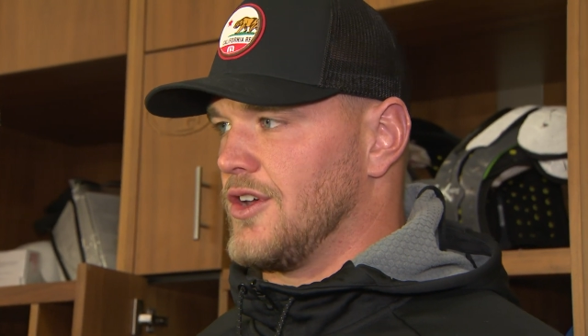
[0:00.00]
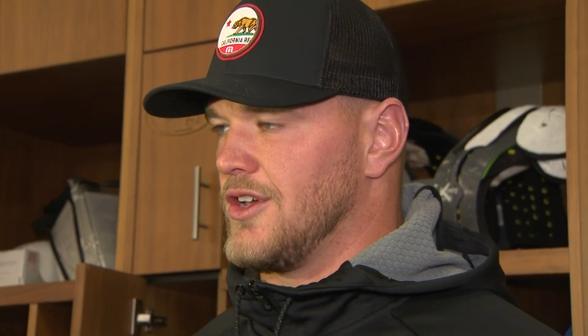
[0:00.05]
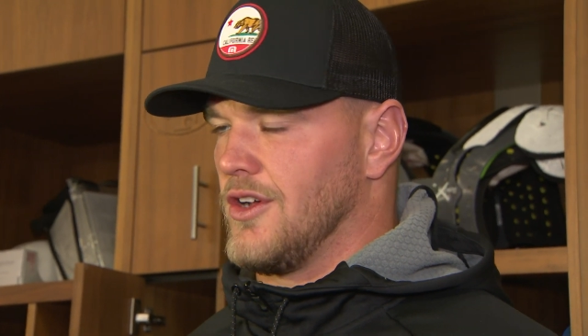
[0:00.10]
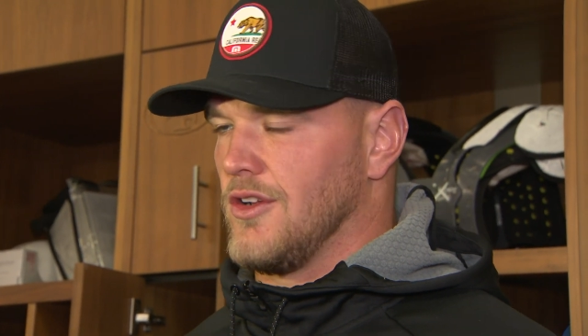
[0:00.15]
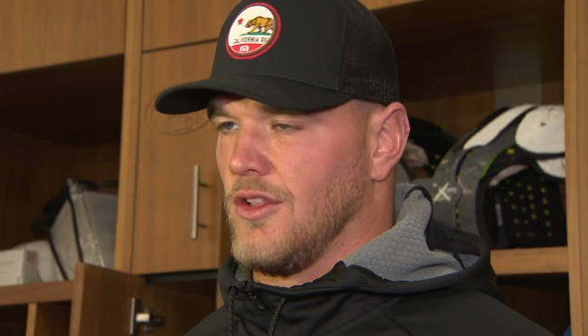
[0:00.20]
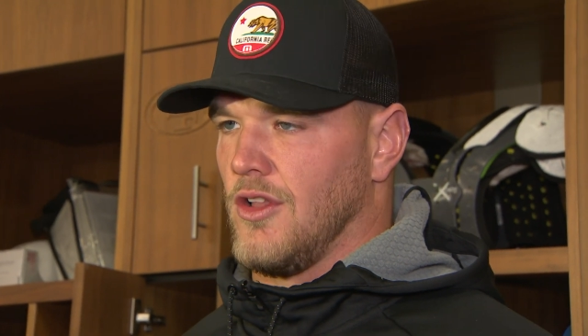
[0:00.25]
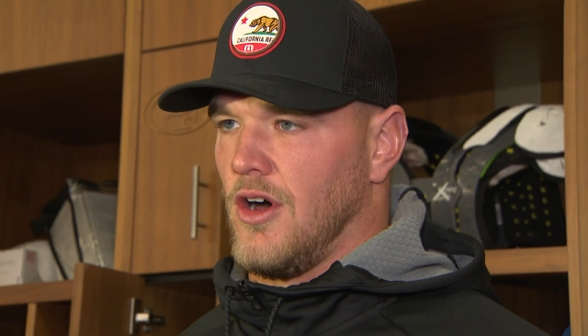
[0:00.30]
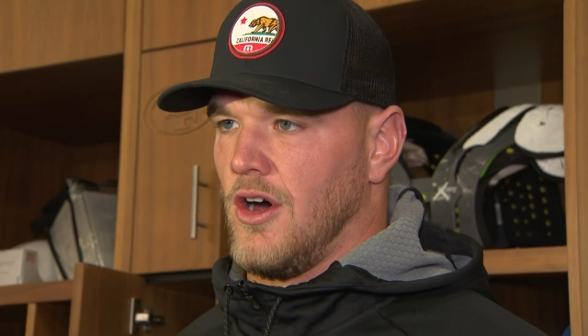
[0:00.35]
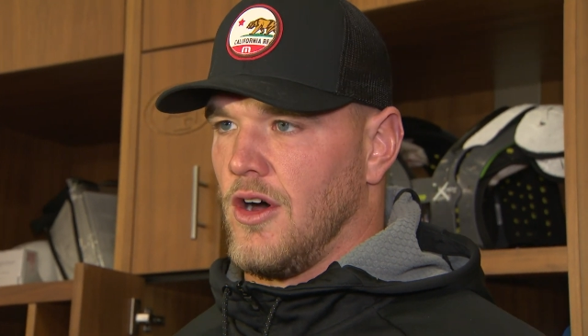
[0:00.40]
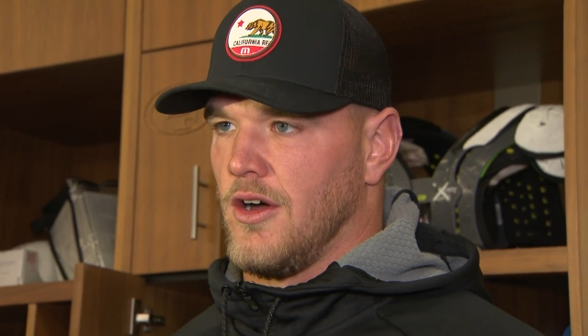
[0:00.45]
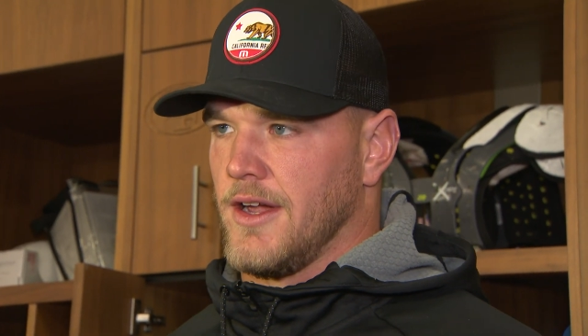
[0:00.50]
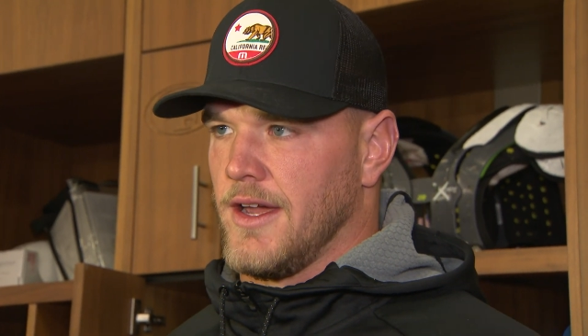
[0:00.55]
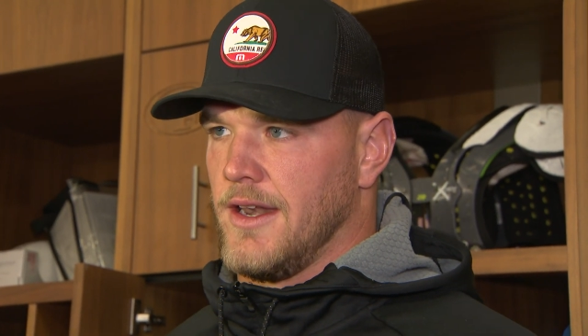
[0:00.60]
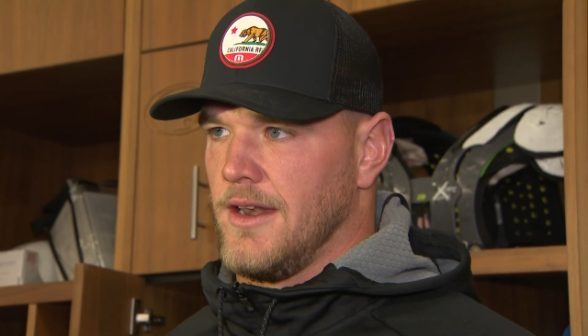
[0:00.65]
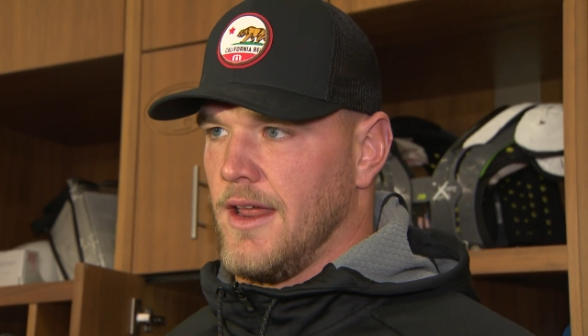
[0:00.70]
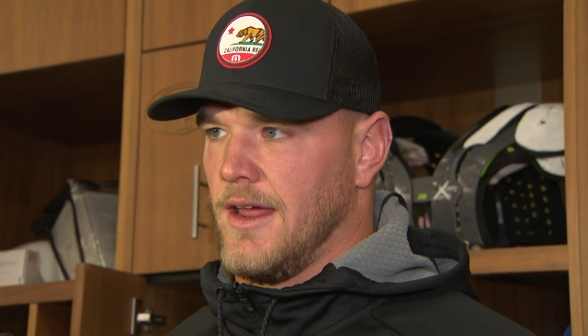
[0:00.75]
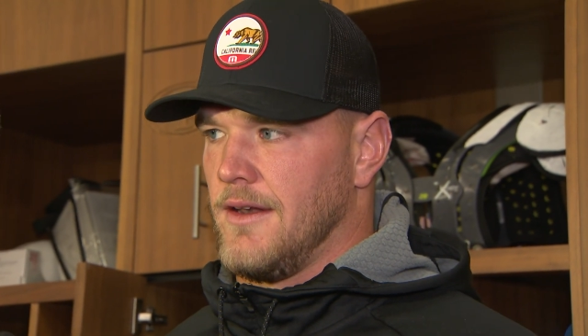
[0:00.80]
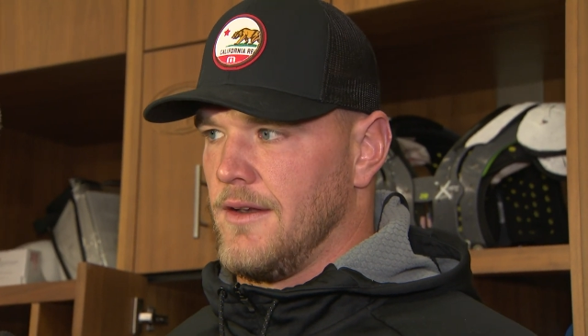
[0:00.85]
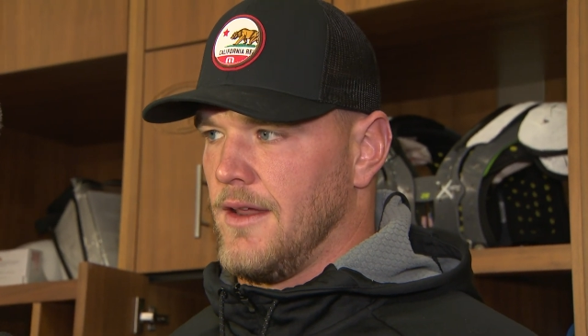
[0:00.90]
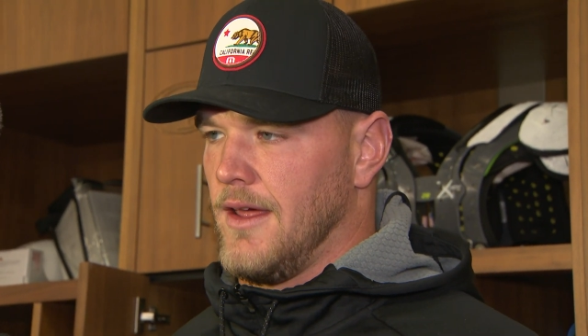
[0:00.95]
year long,
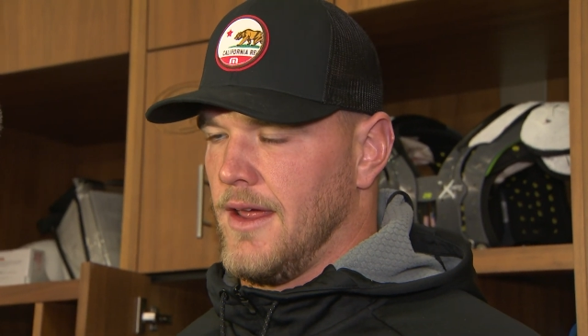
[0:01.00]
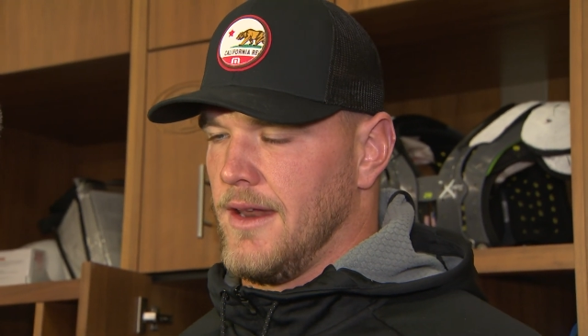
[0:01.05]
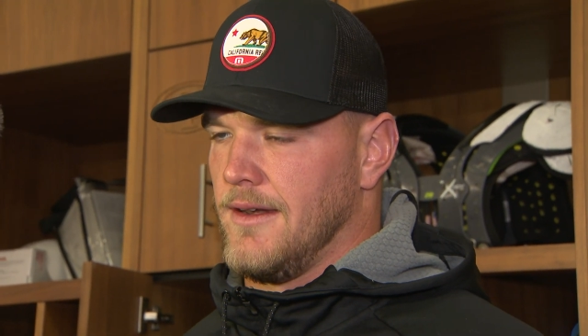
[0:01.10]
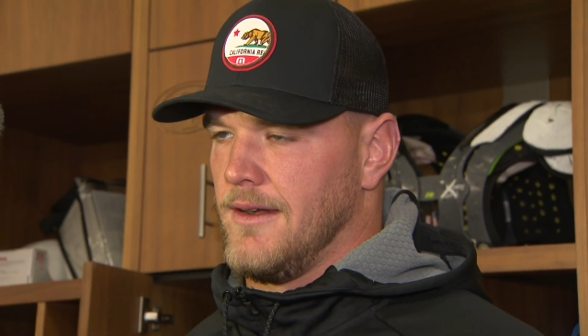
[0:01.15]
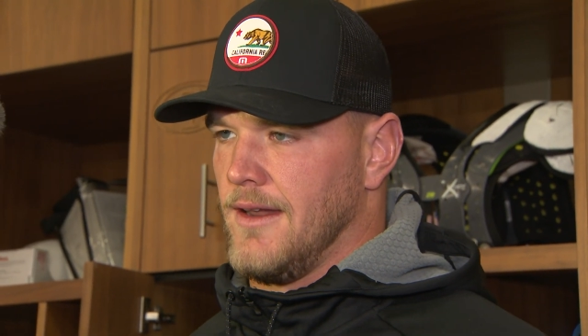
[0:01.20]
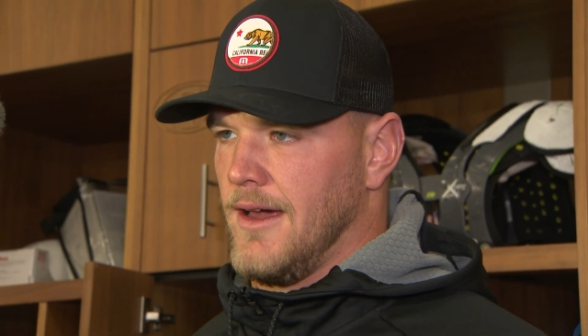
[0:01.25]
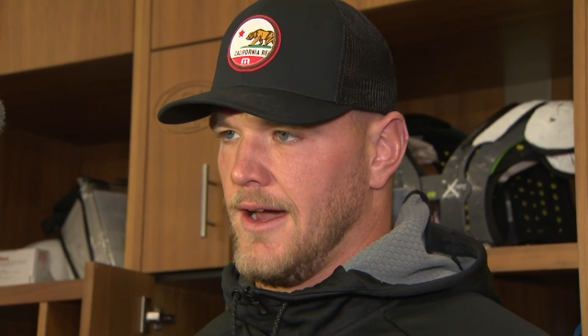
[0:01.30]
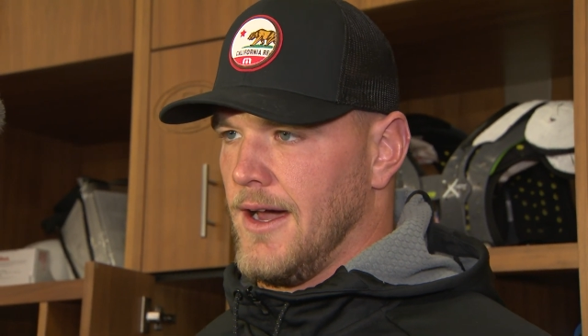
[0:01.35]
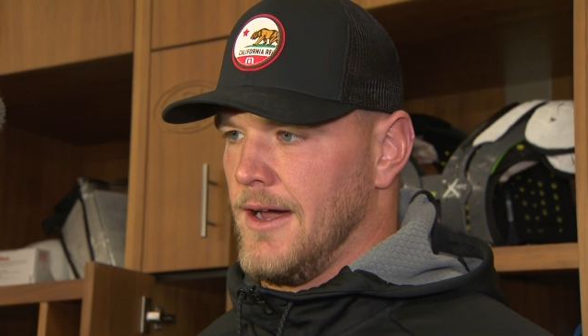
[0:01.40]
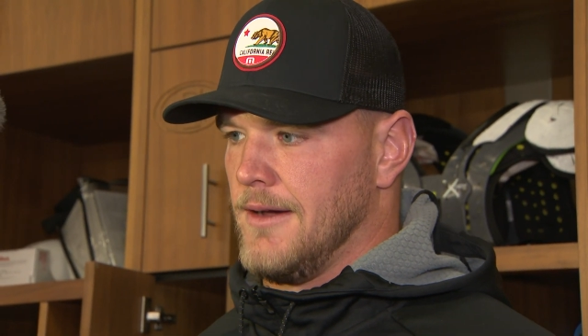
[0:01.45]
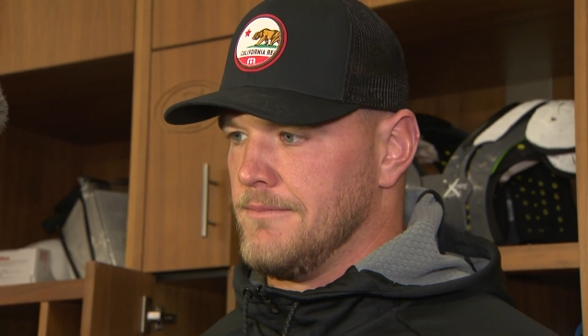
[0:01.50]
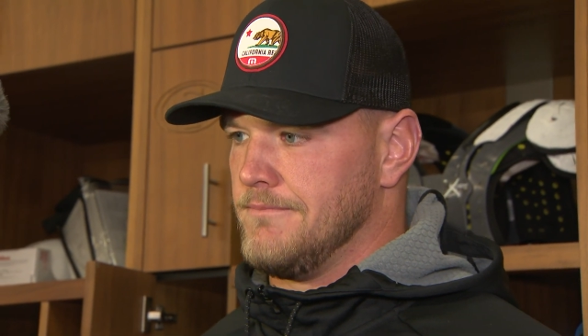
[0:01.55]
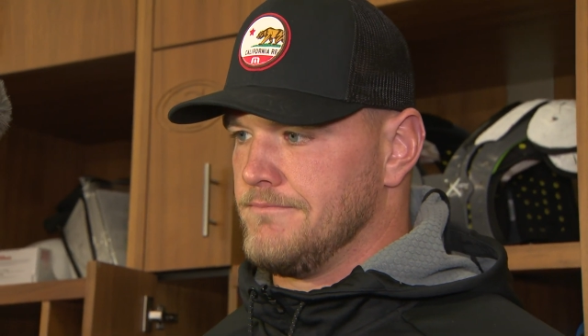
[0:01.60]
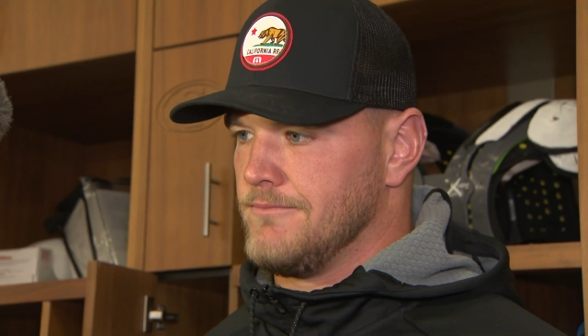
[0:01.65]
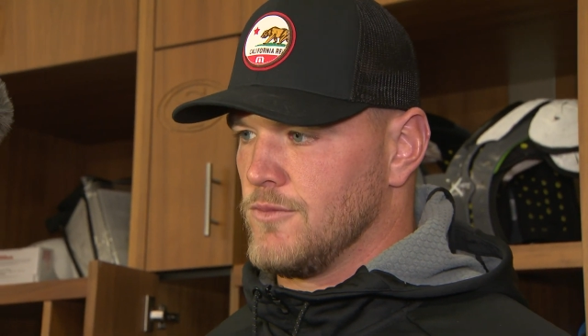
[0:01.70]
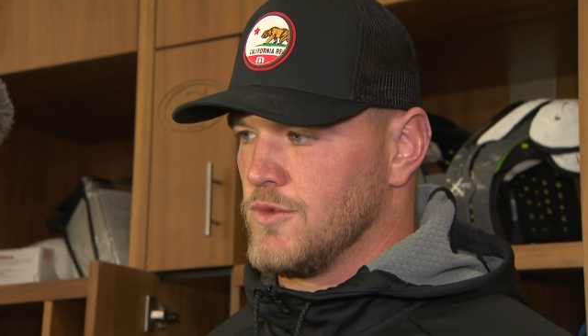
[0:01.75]
and and, and um,